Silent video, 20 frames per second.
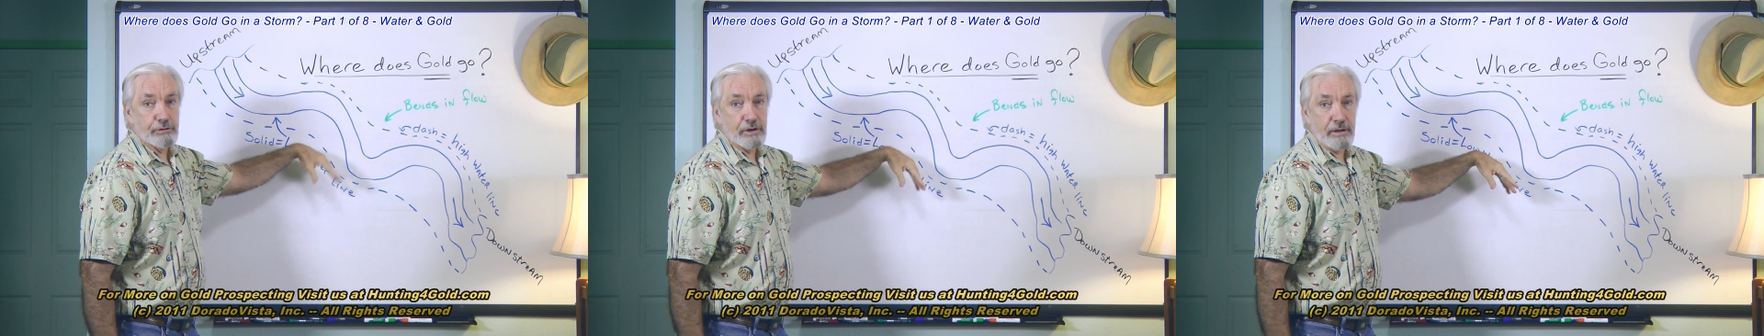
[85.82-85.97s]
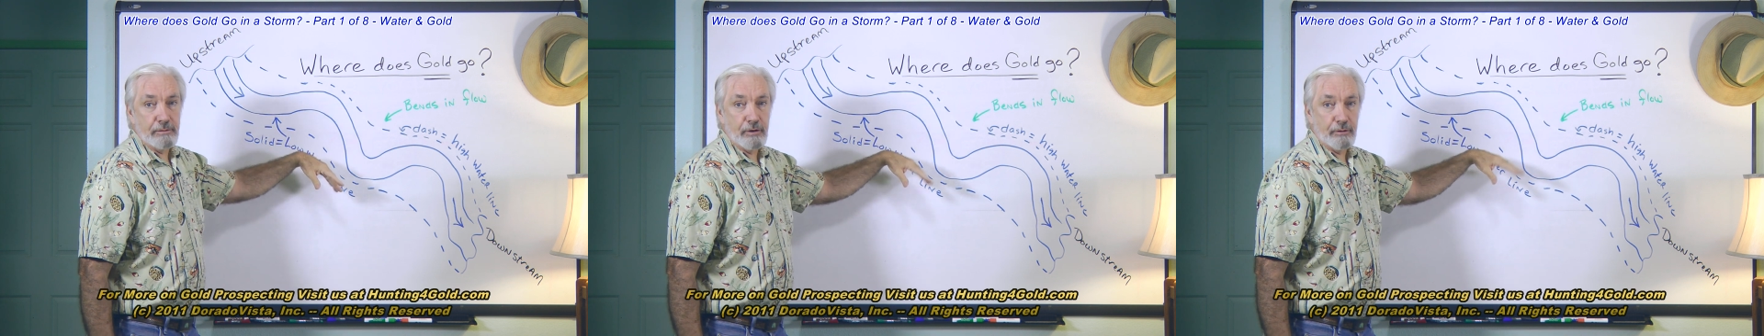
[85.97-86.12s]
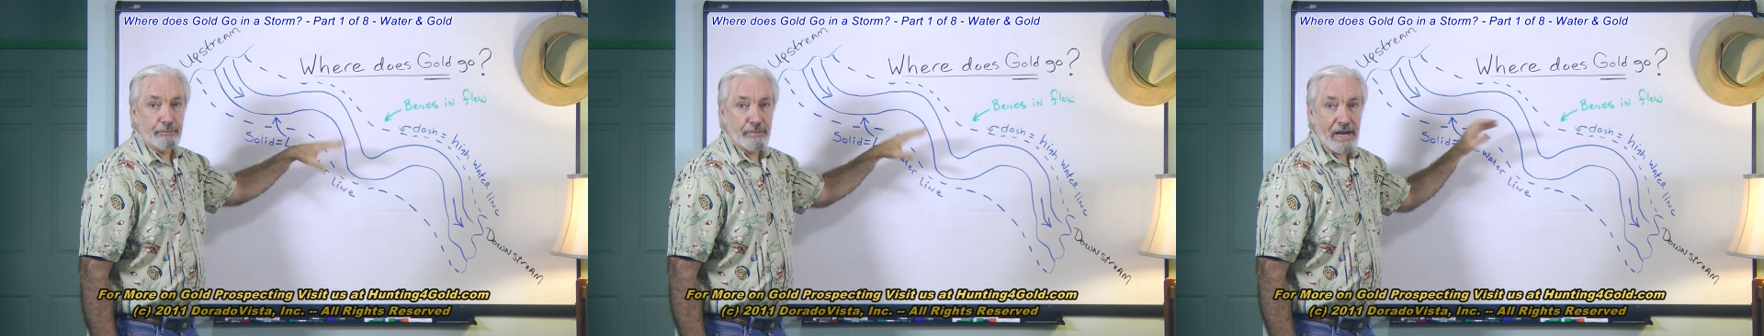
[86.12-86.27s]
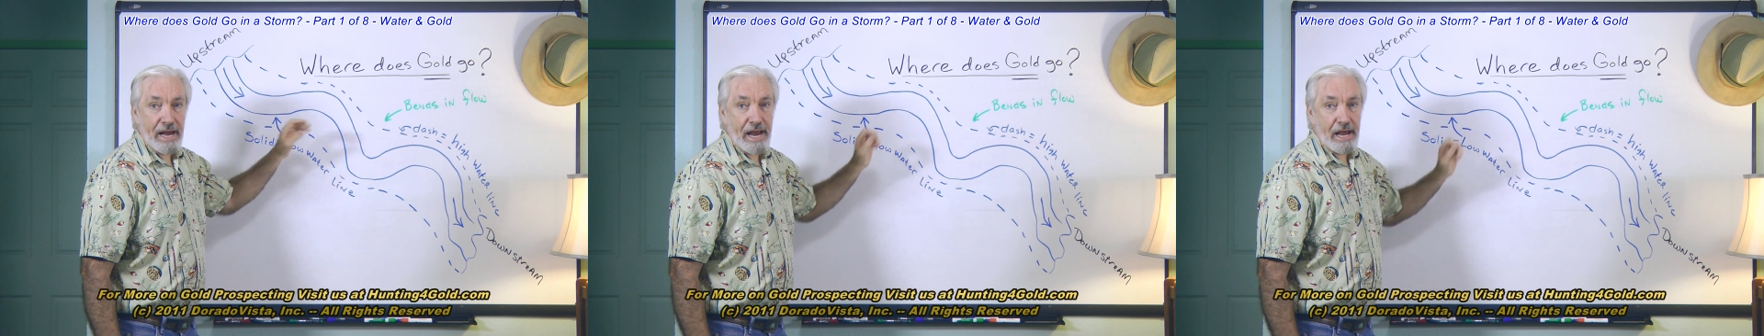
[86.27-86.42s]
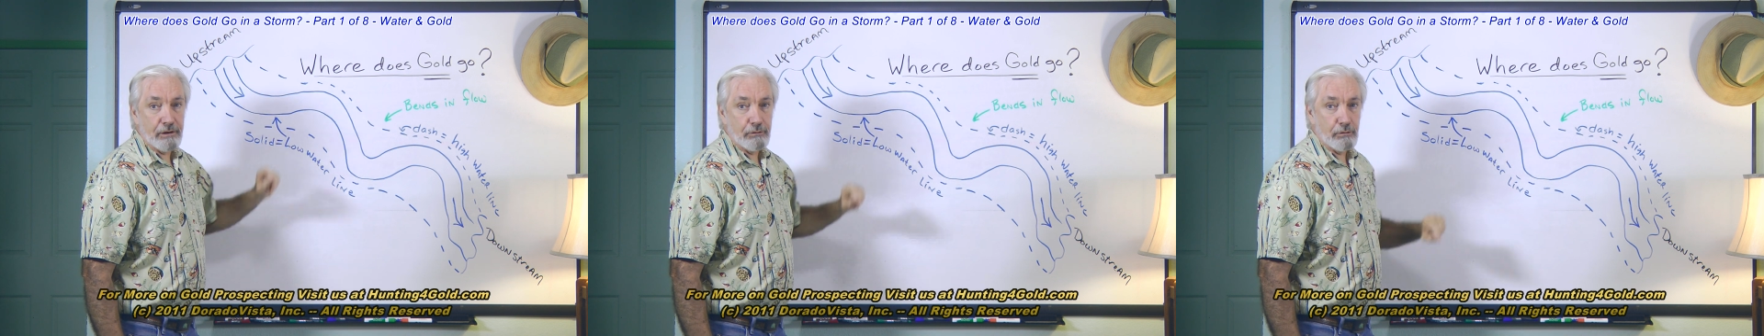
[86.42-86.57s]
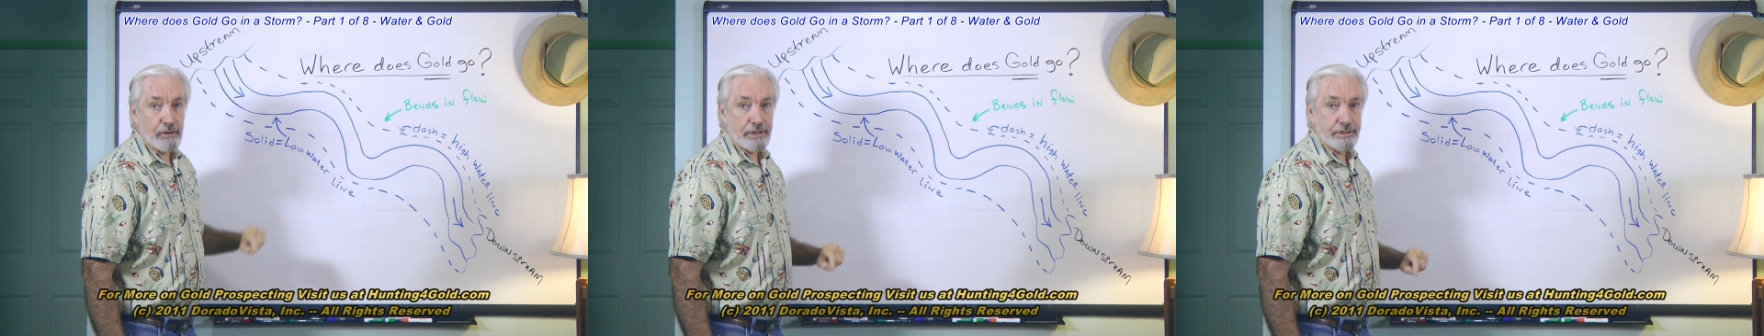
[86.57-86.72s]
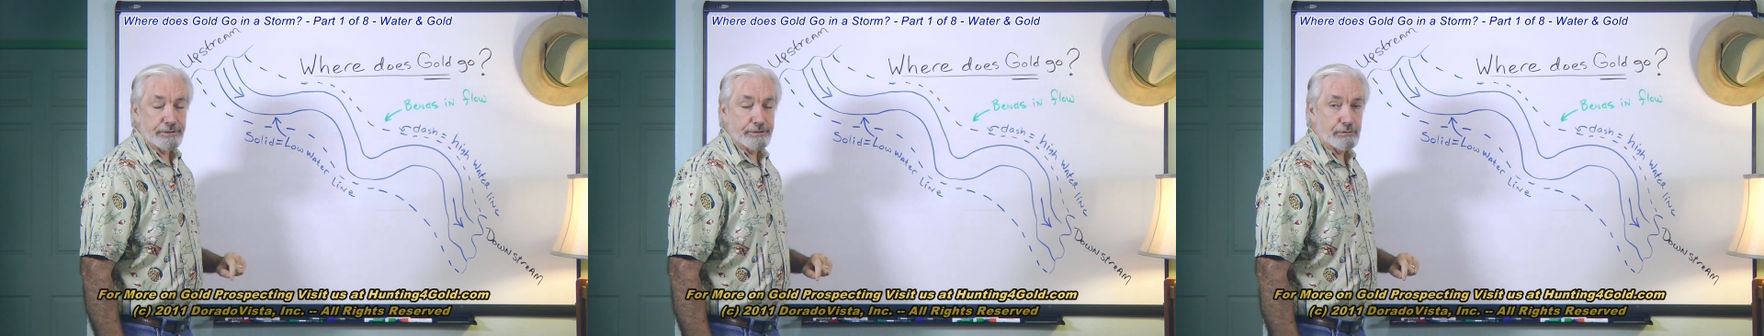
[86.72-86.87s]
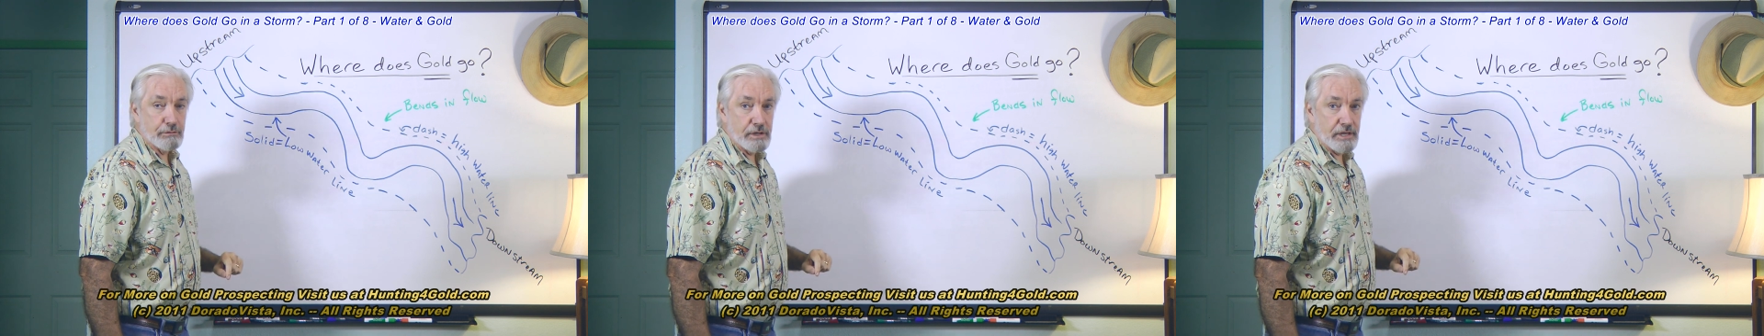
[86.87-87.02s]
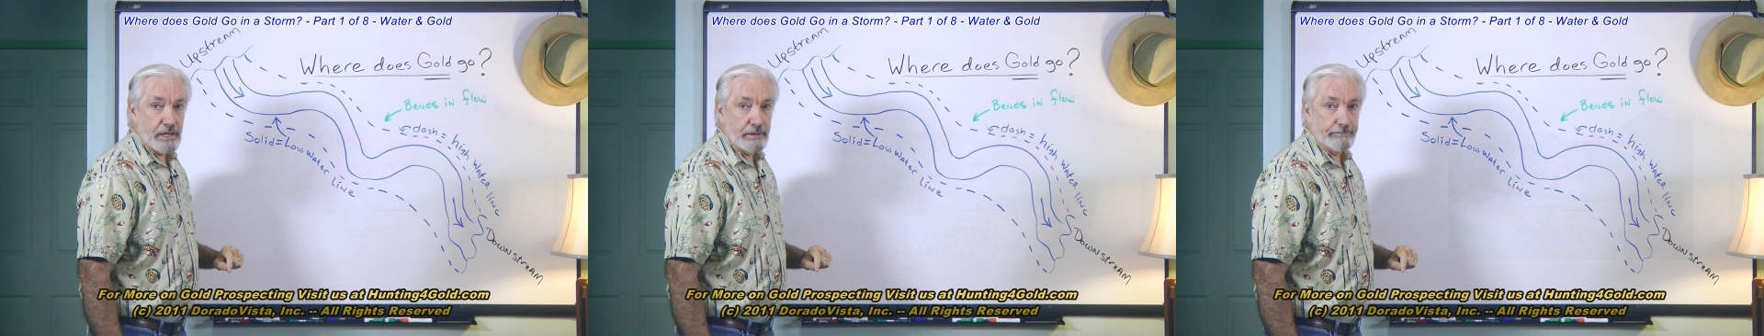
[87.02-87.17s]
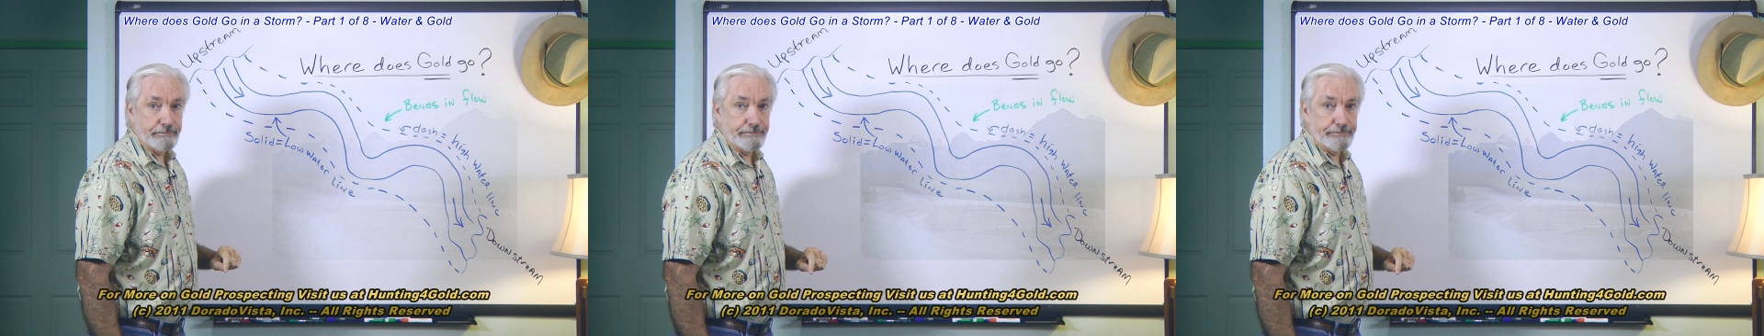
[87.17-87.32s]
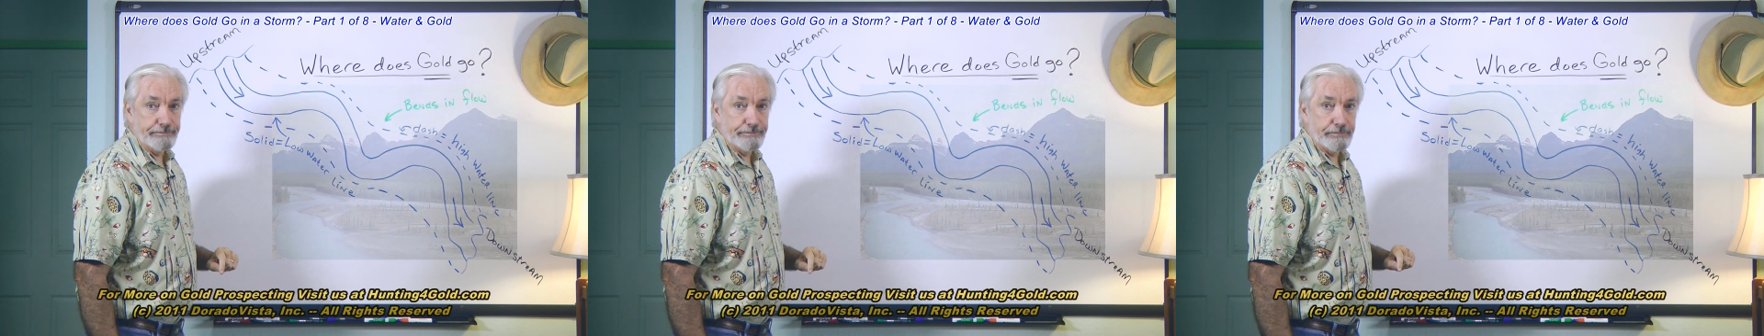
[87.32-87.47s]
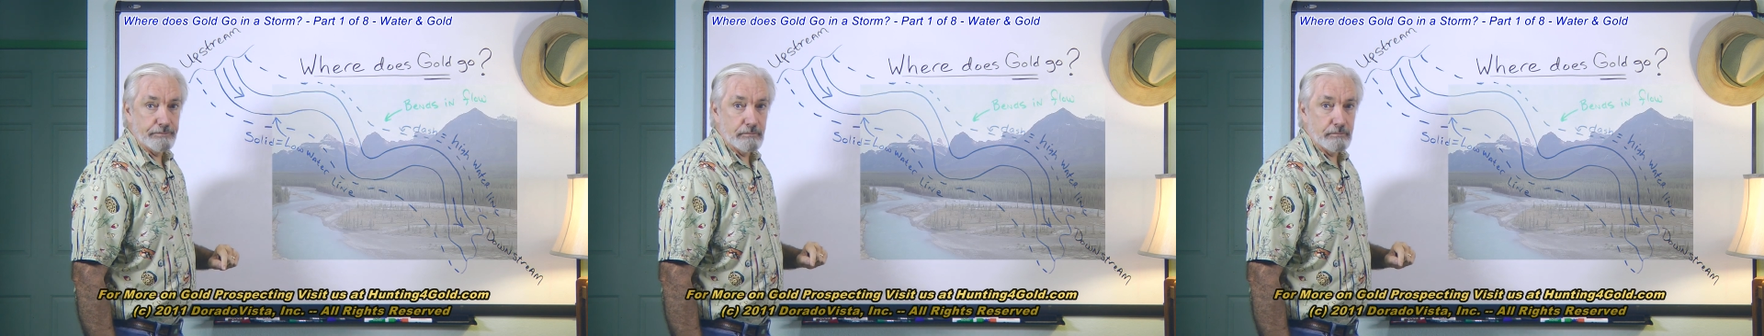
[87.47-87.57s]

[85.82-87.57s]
stream or meandering stream.